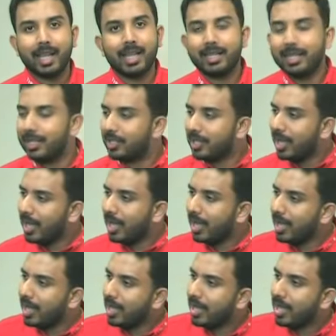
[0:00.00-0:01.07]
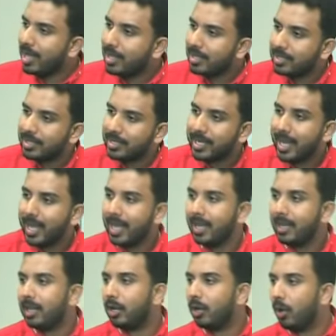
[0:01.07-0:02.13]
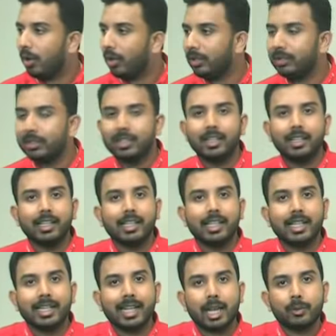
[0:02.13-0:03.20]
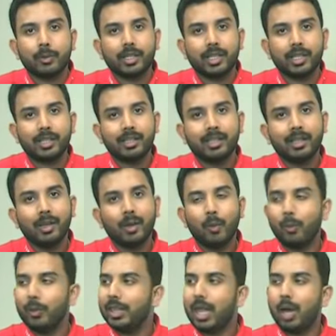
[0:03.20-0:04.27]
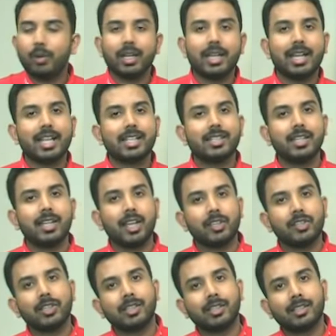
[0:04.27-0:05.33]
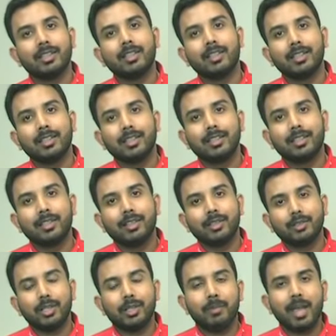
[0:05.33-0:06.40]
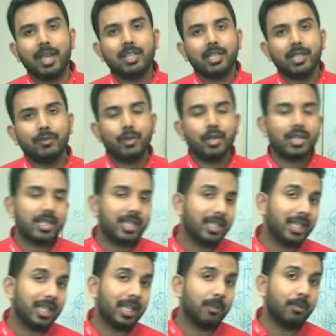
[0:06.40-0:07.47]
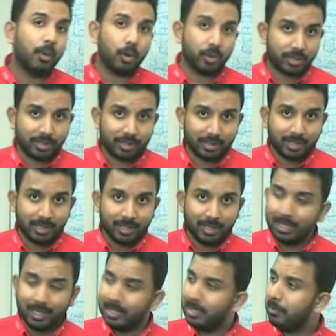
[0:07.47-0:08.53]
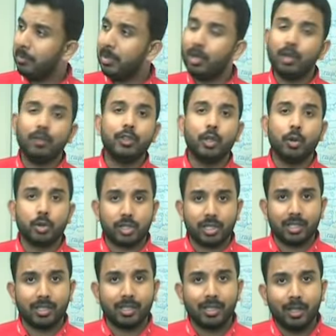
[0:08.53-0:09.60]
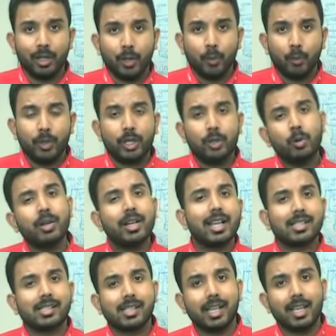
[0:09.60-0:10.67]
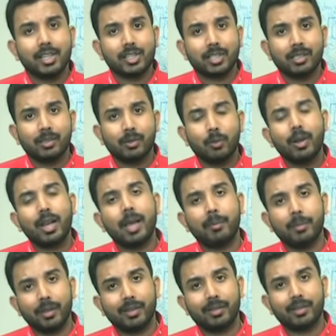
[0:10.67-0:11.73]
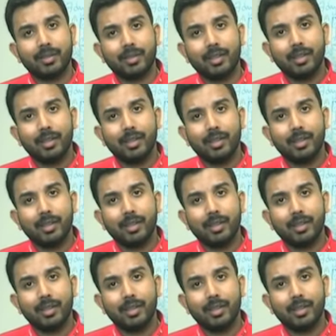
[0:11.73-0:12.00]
And they just sail along in networking without a destination. So imagine if you are sitting in a boat in the middle of the ocean with no destination, what happens?